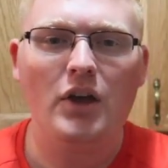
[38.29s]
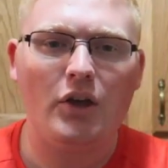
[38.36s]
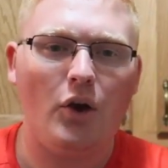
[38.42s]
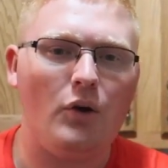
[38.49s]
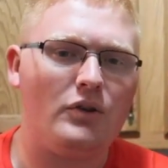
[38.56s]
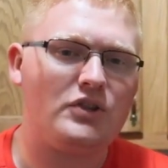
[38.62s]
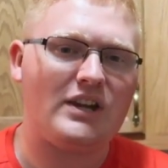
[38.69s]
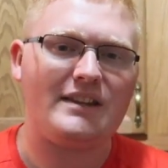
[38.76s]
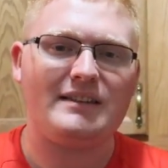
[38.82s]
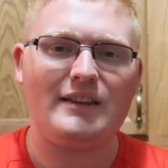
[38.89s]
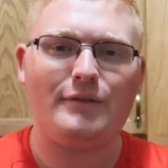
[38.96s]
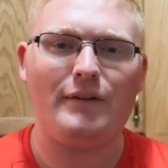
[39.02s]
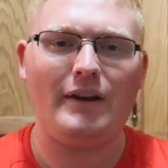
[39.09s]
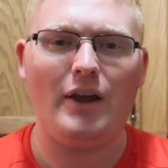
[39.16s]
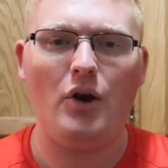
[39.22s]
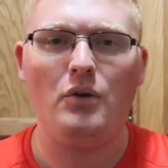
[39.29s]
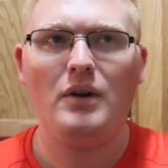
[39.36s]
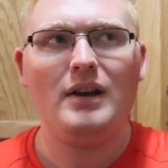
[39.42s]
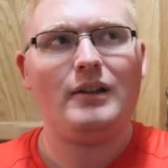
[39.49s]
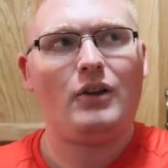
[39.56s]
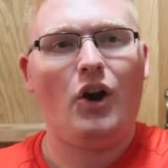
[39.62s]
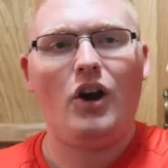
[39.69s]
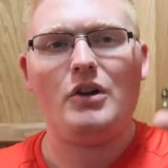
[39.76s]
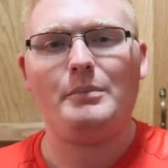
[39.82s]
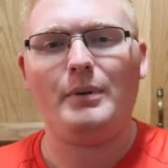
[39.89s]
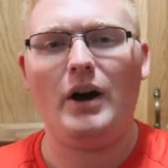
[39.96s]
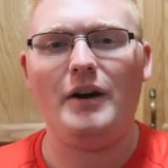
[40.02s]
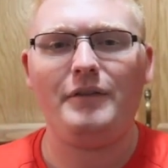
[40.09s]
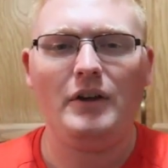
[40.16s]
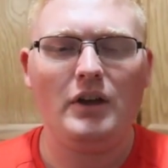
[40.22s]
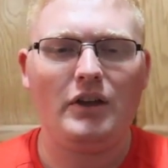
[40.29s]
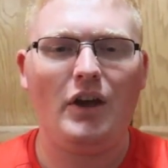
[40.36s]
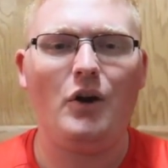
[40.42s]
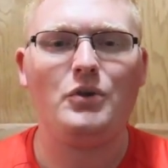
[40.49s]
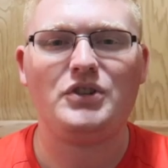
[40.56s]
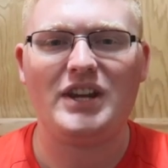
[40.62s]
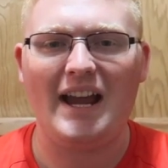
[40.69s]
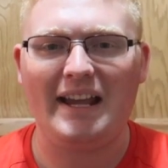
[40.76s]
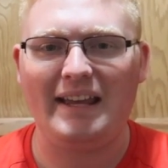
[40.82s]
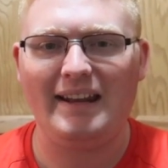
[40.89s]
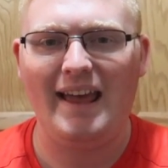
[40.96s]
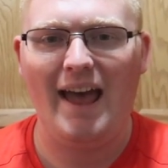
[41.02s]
go to Jesse's video, card above, go check it